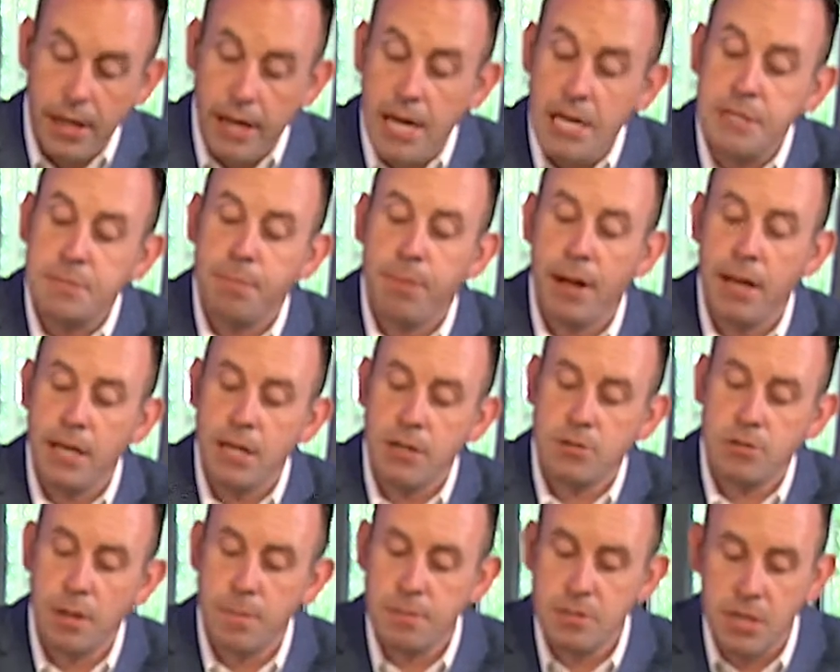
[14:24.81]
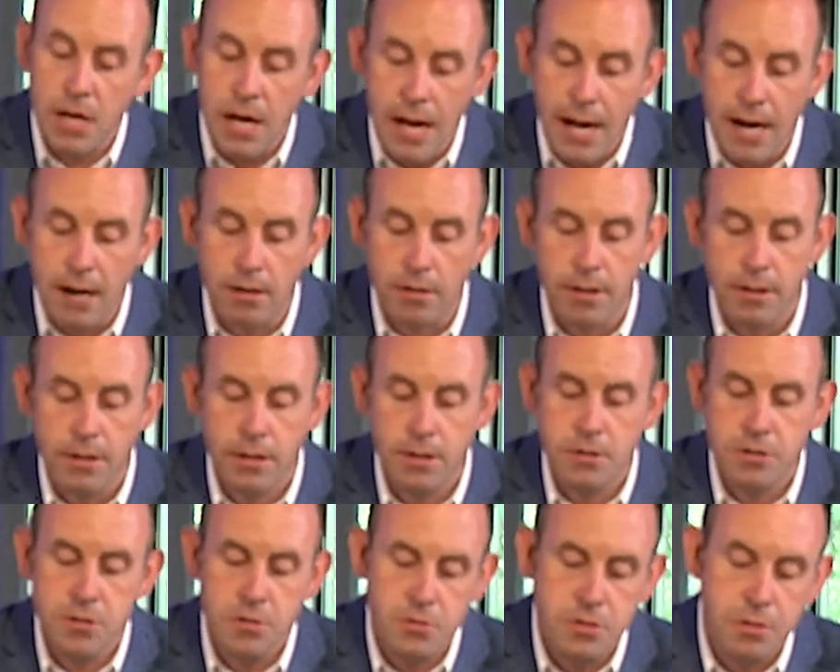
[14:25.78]
He's planning trips to Ireland
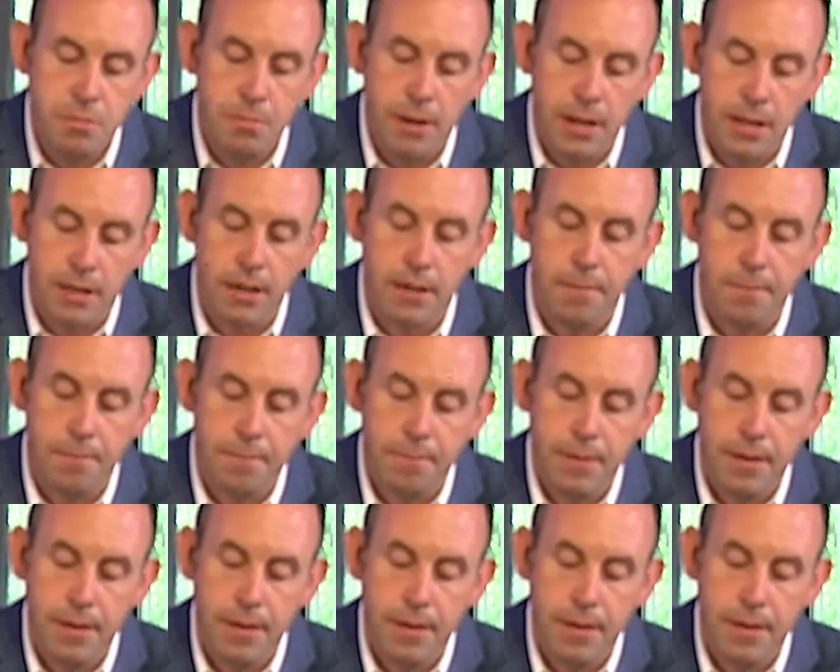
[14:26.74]
and to Jamaica.